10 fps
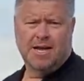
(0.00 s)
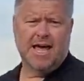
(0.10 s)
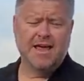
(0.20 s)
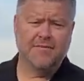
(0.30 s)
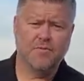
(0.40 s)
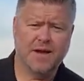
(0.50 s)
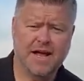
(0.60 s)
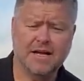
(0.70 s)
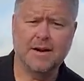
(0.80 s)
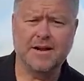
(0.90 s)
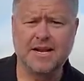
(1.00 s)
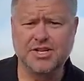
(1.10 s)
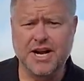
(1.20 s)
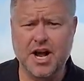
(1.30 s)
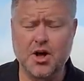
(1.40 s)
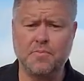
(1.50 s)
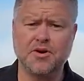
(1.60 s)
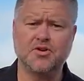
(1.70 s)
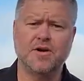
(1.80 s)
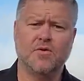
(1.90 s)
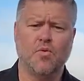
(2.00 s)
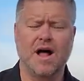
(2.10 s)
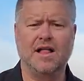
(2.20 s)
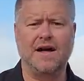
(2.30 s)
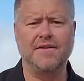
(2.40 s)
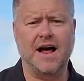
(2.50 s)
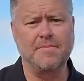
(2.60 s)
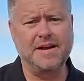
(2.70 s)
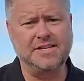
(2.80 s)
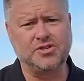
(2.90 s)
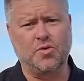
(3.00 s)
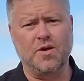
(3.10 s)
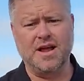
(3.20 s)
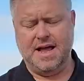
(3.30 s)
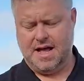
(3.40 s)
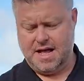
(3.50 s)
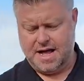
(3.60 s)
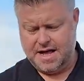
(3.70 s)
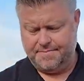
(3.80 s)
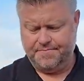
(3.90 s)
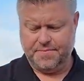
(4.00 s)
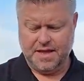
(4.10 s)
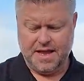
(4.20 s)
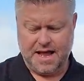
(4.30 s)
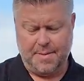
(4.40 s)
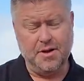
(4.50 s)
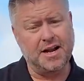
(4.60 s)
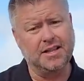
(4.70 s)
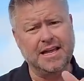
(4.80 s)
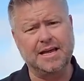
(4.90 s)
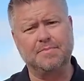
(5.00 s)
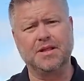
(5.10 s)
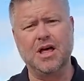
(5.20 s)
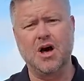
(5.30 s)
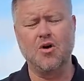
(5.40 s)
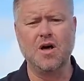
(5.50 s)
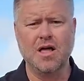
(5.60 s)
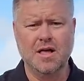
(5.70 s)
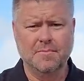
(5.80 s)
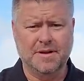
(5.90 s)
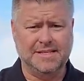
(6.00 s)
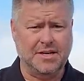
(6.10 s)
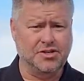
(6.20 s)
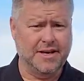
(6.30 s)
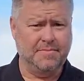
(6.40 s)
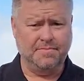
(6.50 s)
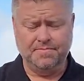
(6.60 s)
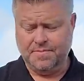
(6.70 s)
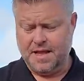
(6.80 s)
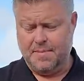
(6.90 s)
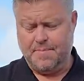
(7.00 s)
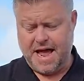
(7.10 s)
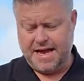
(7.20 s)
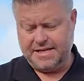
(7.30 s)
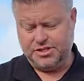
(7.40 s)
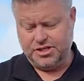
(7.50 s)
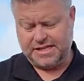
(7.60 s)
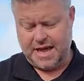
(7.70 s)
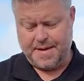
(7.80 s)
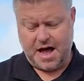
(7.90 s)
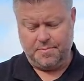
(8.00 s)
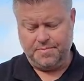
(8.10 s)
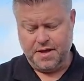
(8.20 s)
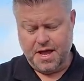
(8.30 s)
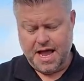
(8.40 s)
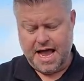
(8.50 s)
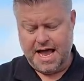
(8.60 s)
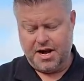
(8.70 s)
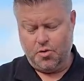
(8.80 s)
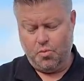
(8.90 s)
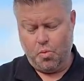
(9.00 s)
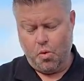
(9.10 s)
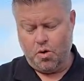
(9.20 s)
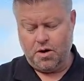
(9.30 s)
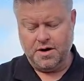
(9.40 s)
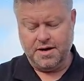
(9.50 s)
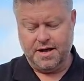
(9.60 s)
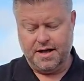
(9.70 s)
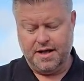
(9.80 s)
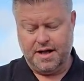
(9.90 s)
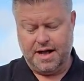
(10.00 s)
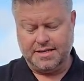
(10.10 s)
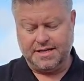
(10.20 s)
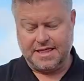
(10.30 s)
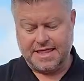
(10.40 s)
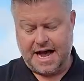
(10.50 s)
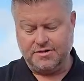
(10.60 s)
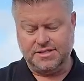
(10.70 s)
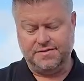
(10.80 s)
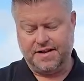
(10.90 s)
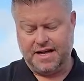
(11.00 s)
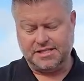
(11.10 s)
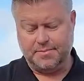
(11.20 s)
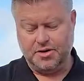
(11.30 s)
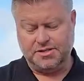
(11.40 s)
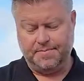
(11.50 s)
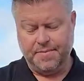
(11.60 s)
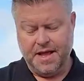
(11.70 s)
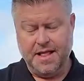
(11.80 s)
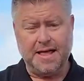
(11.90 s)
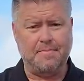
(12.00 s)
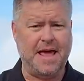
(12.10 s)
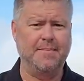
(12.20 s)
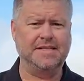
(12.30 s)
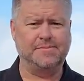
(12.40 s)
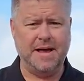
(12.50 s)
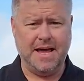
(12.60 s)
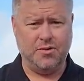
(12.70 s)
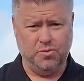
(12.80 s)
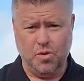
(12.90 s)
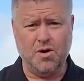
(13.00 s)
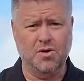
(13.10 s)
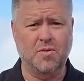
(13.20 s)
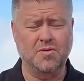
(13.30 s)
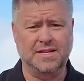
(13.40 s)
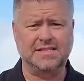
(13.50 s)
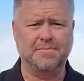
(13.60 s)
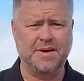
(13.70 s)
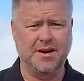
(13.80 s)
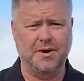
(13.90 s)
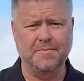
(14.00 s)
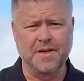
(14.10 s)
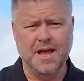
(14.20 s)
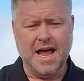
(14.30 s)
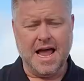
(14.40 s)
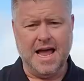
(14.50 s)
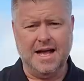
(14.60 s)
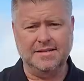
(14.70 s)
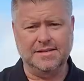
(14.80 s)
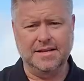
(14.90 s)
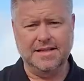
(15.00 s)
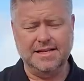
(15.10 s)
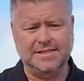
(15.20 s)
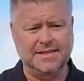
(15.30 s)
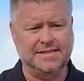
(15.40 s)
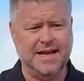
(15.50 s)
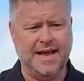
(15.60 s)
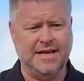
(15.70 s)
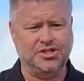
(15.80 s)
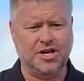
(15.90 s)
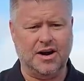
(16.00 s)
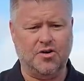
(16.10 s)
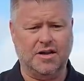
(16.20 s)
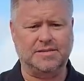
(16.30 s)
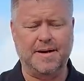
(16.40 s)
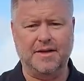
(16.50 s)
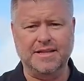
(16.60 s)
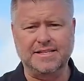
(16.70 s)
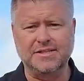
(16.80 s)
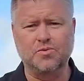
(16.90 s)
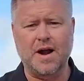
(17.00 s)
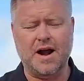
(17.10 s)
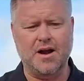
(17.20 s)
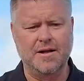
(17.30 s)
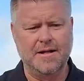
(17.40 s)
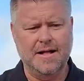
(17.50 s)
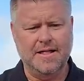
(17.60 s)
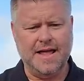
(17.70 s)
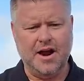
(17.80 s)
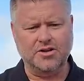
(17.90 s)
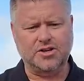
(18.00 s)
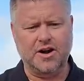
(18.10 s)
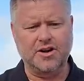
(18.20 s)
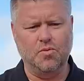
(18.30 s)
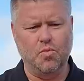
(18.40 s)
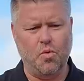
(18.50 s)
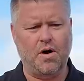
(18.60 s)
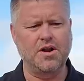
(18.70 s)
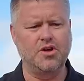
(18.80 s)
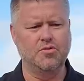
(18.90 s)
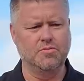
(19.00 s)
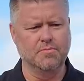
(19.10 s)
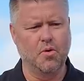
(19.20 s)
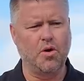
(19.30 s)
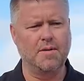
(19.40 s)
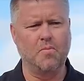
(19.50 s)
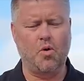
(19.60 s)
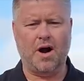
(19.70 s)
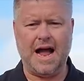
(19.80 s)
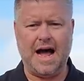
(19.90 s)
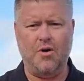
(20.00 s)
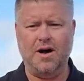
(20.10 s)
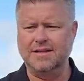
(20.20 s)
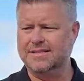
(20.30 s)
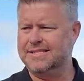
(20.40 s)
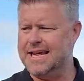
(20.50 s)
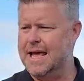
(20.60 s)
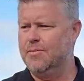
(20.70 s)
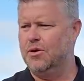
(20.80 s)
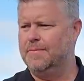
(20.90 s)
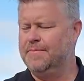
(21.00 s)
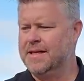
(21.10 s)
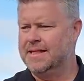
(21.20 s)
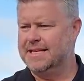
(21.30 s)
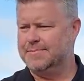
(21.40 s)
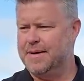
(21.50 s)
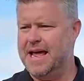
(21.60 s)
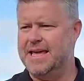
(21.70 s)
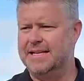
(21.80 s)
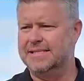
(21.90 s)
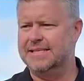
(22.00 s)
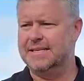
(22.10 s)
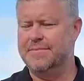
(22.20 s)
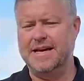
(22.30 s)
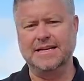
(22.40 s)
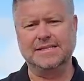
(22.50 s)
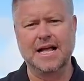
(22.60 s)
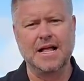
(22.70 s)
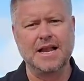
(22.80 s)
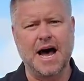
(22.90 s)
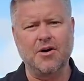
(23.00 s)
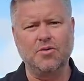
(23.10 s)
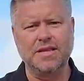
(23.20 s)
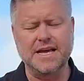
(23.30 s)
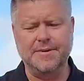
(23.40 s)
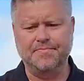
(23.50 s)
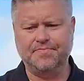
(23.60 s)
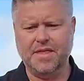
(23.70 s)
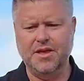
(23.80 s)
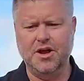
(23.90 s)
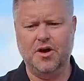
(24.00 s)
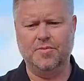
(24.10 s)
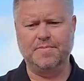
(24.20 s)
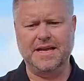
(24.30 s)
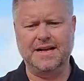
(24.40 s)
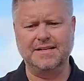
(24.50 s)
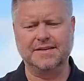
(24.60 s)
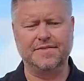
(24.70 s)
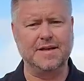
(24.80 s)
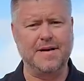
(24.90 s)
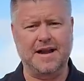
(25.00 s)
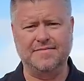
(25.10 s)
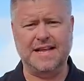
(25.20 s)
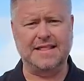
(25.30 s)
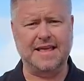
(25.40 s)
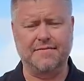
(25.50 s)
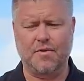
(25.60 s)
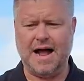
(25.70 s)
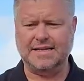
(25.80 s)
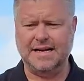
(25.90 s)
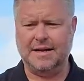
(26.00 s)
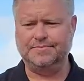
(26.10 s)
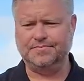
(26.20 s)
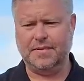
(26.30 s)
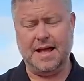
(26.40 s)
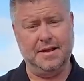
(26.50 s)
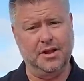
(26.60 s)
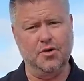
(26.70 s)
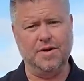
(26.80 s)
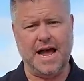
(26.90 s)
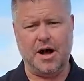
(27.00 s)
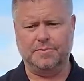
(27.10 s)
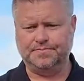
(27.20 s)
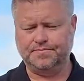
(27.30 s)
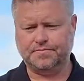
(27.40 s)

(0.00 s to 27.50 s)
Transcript: Hey everybody, Economic Ninja here. I hope you're doing well. I've got a big story. Uh, I'm going to link it below. But essentially, a bank has just came out and warned uh, to thousands of customers that payments may, quote unquote, disappear. And this is a shot across the bow. This is where they are starting to warn you more and more how unstable this banking system is. Not only, you know, because of the amount of debt they've racked up and loaned out,